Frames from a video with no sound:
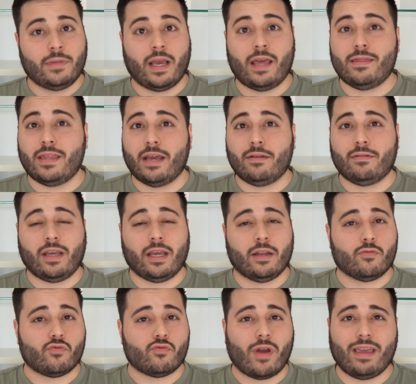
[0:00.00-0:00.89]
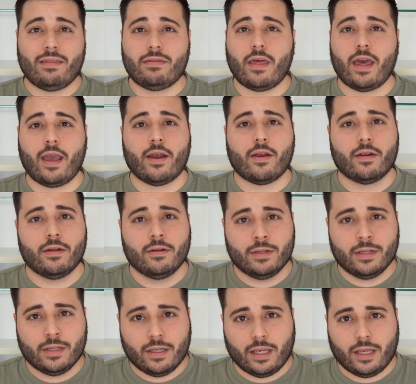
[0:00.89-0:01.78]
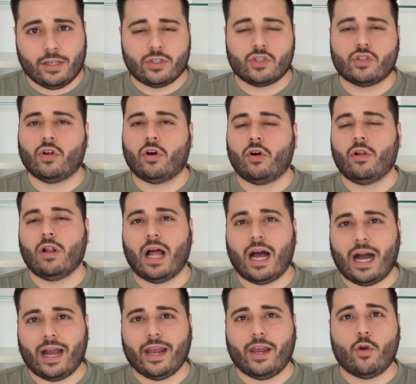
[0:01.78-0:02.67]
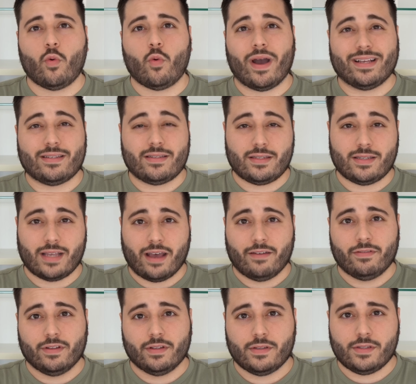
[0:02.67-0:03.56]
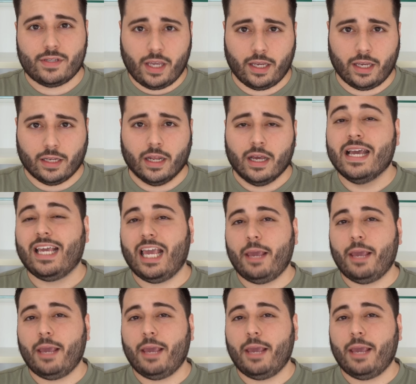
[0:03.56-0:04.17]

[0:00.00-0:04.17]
and then you can right there install i O S seventeen.